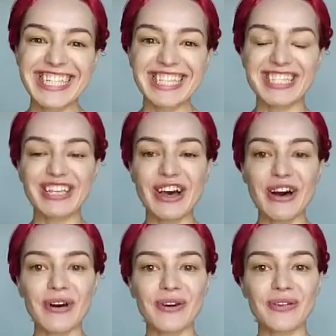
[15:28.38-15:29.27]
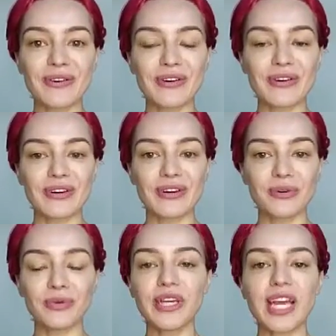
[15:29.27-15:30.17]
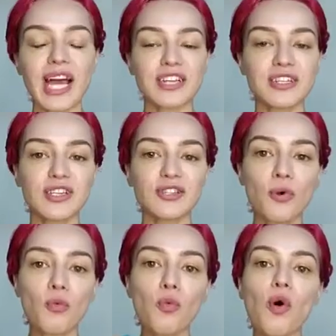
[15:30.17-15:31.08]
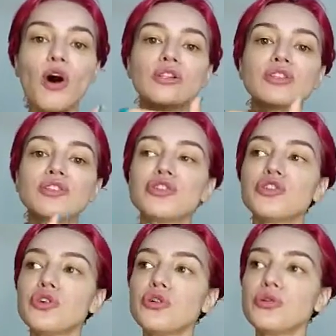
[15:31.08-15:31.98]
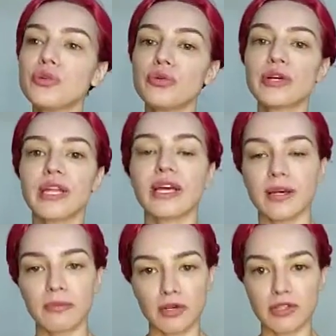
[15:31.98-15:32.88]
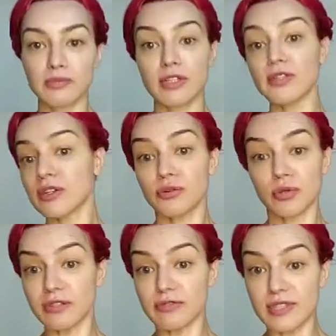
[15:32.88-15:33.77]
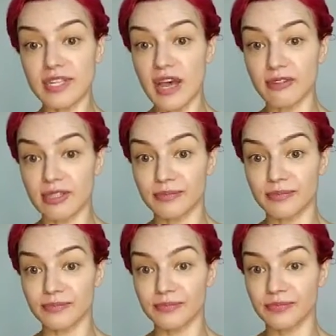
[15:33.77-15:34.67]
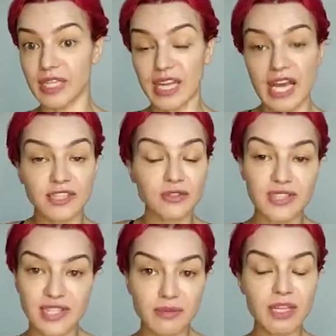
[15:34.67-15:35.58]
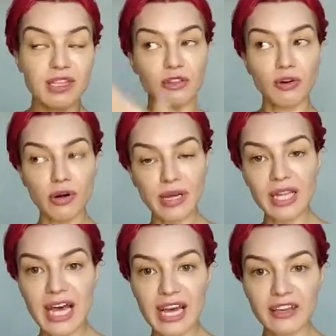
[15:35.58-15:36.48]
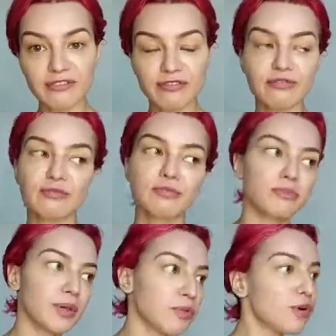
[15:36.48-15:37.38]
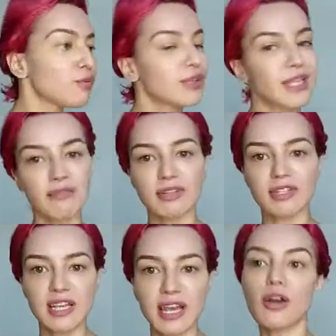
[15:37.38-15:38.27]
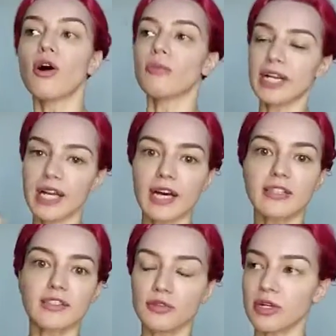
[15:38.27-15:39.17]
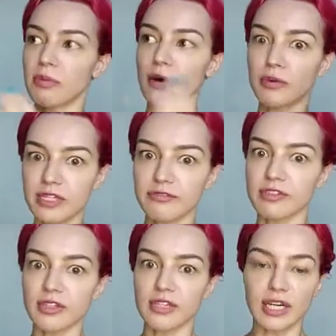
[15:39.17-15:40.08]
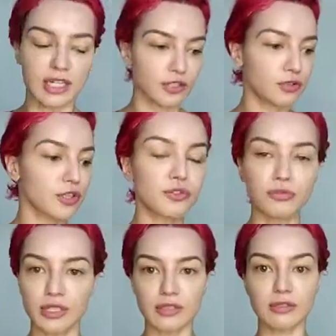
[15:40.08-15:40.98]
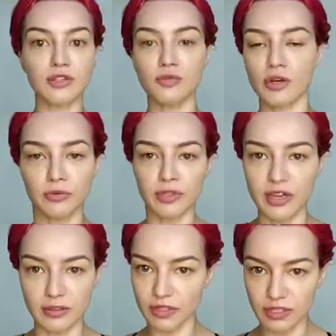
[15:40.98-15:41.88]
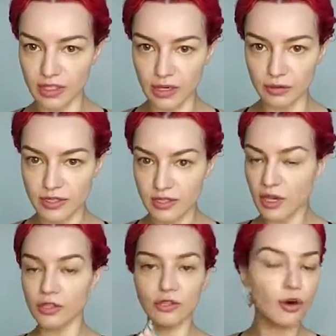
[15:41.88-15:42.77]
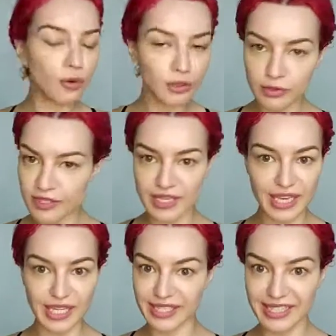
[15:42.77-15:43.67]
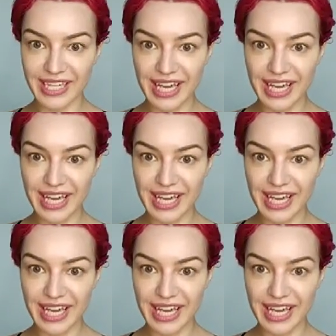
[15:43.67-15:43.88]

so we actually don't want to look like a bodybuilder 24/7. And as you see me in the normal life, people will never say, oh my god, you're a powerlifter and you're doing squat with 100 kilos. No one will say it.